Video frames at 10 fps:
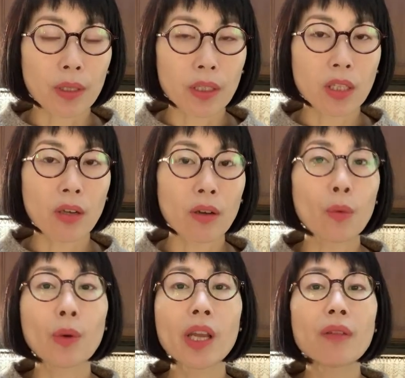
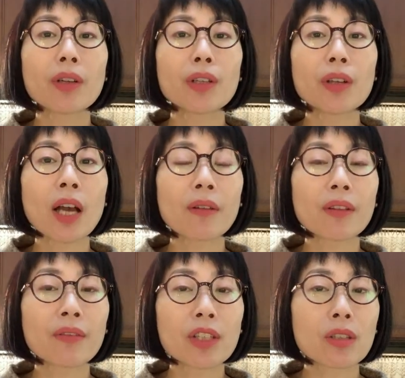So whatever you have
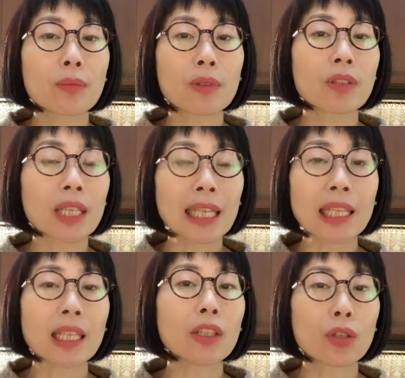the vegetables
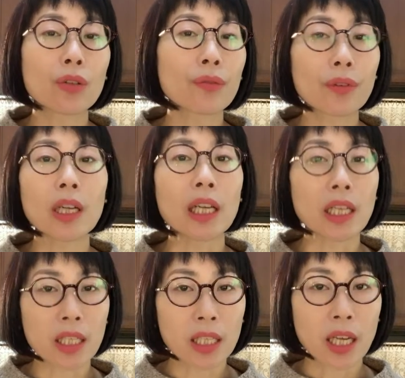in your
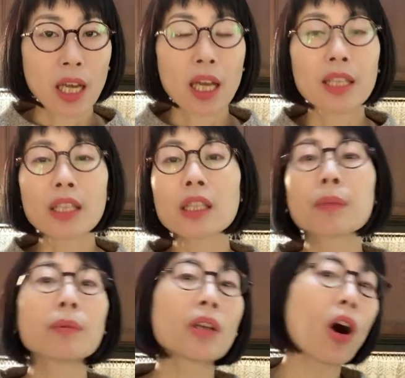fridge,
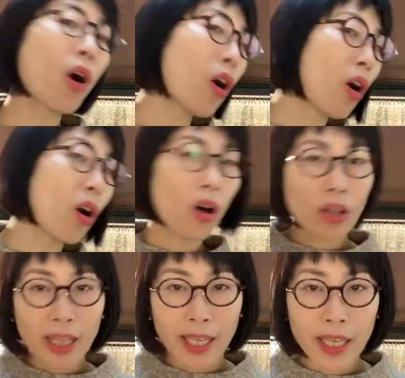just put it
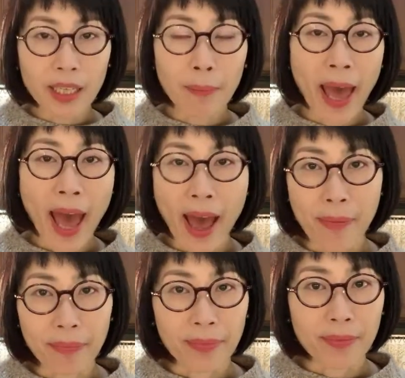all in the
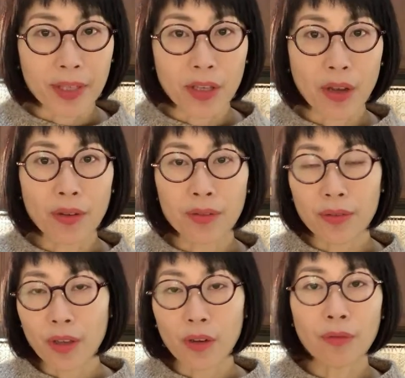pan. So
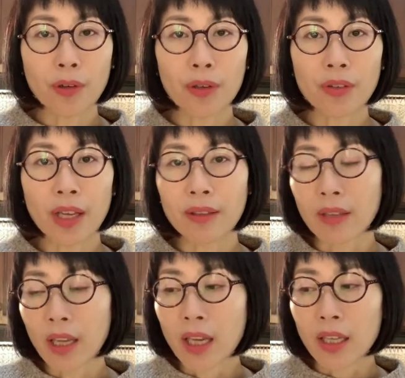therefore,
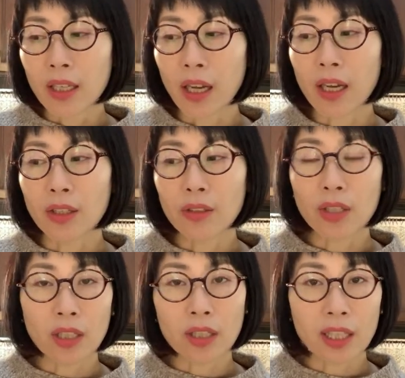then uh, you
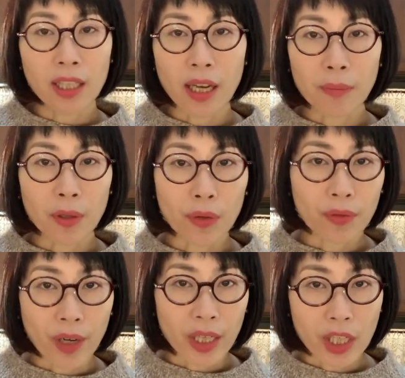can clean up your
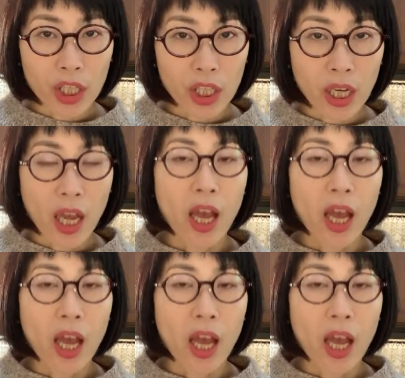fridge.